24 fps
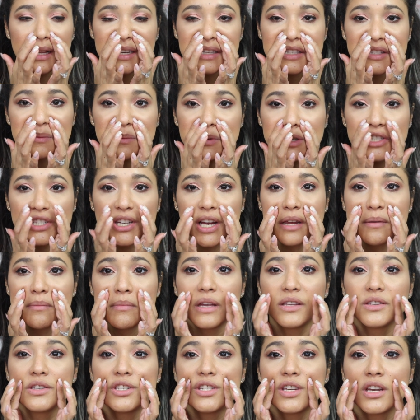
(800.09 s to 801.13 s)
lines, which I
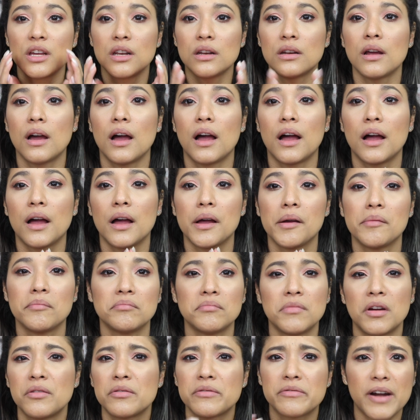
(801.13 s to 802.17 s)
mentioned
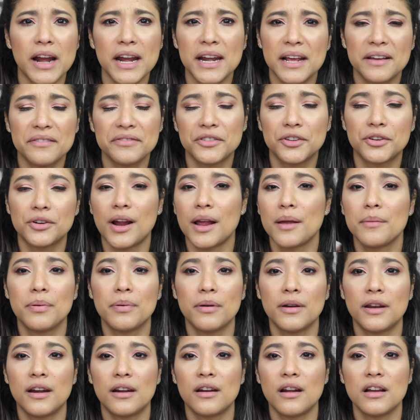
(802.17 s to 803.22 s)
um, right after I
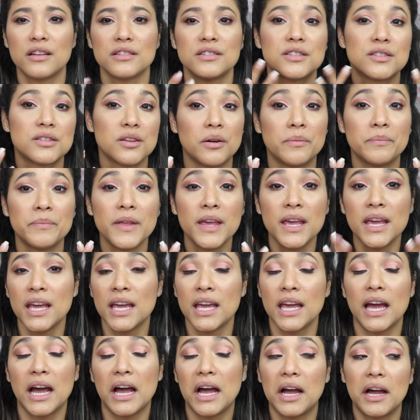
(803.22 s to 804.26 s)
put it on. So
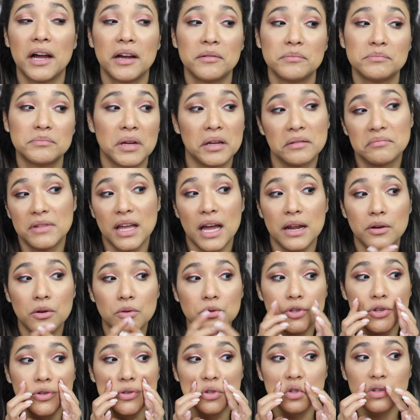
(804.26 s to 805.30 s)
um, that
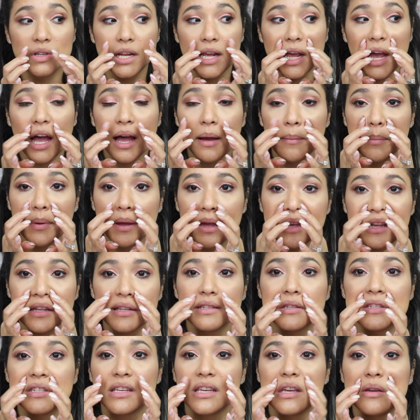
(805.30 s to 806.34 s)
usually
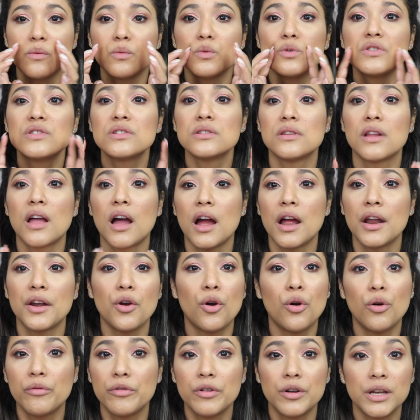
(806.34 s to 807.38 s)
happens. It was not
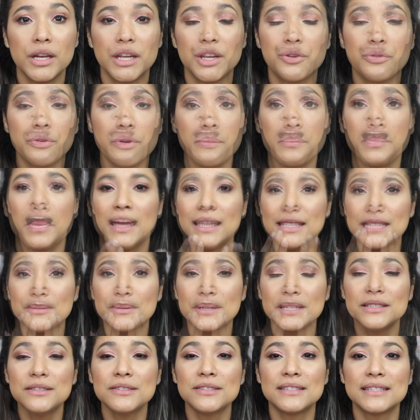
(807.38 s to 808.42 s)
overly creepy. I did
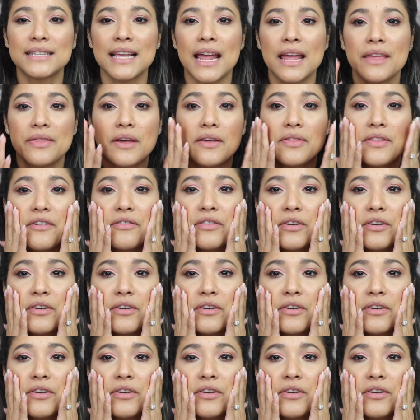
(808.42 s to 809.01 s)
want to say that the